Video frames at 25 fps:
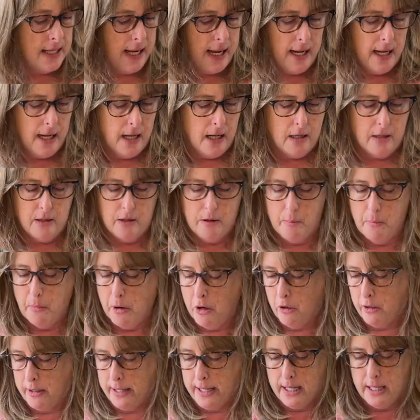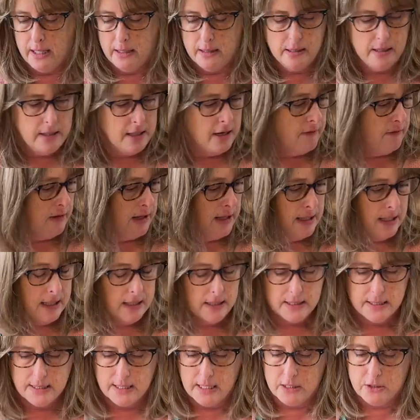and the market and
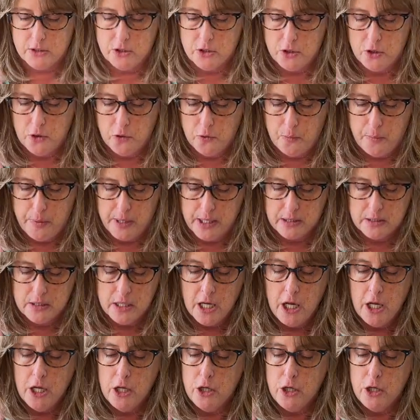everything sells toothpicks.